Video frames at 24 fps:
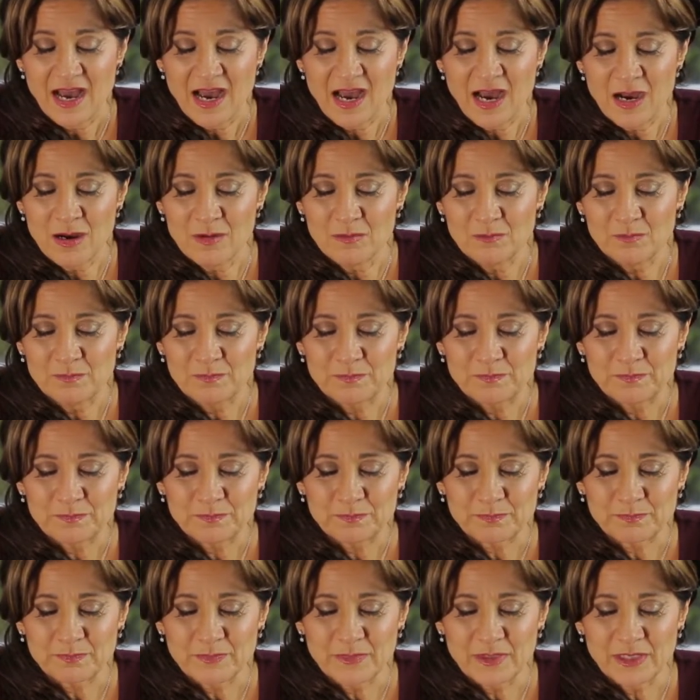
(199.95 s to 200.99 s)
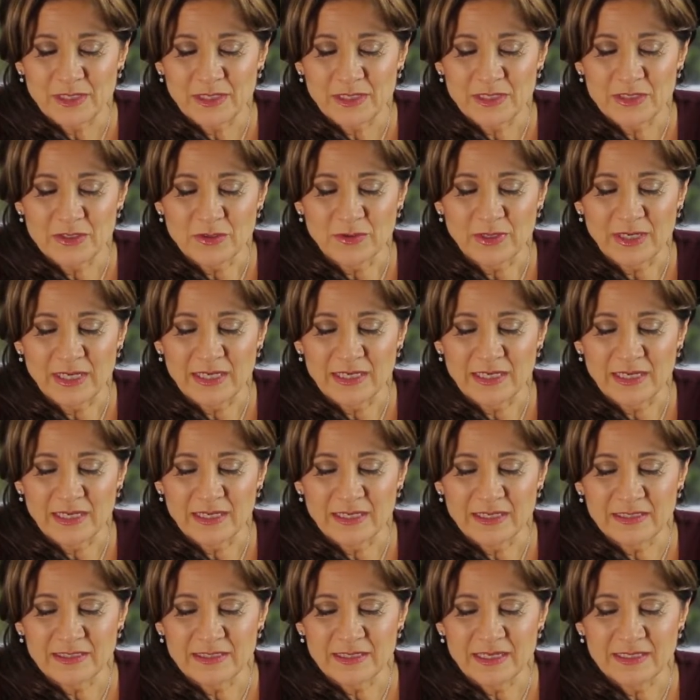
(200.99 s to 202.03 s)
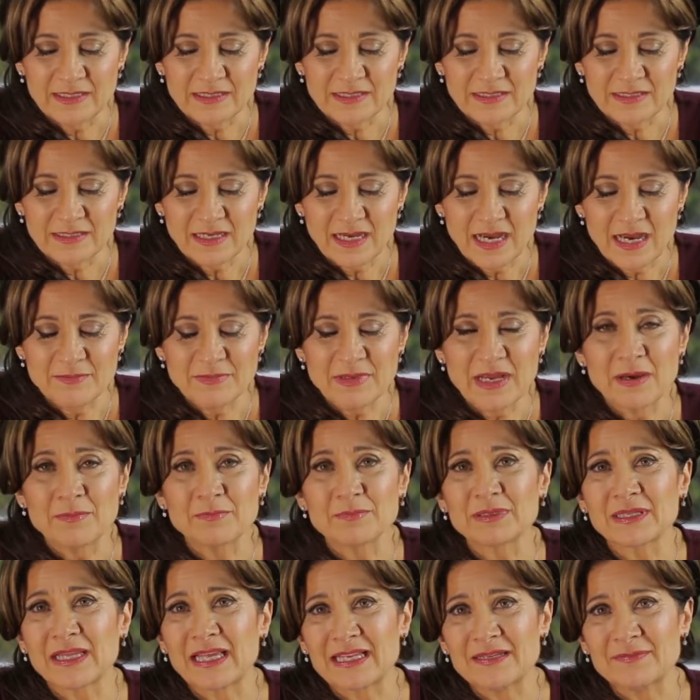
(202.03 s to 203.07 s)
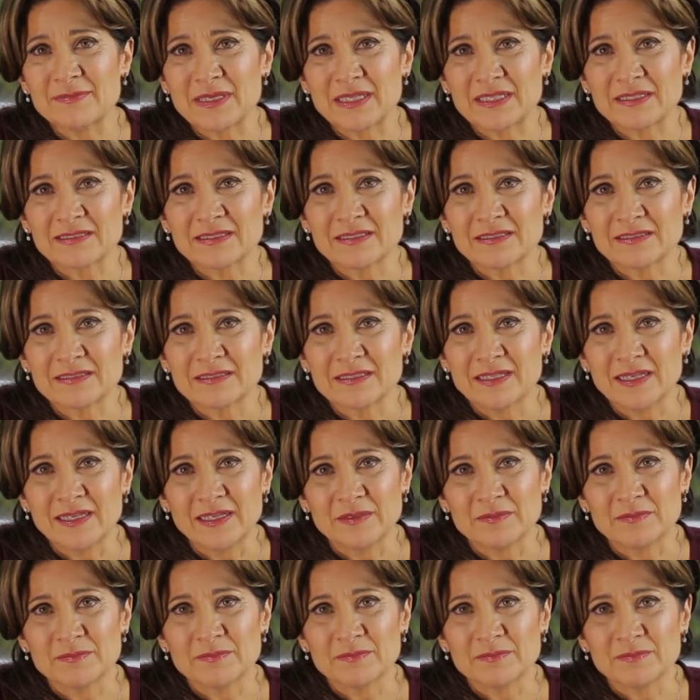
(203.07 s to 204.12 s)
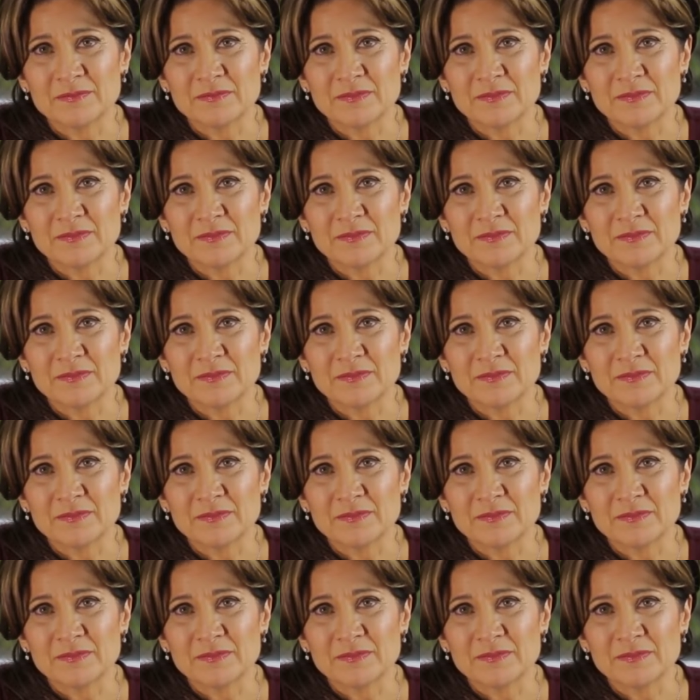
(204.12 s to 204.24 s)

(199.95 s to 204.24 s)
Um, you know, it, it, it's, I'm not blaming him.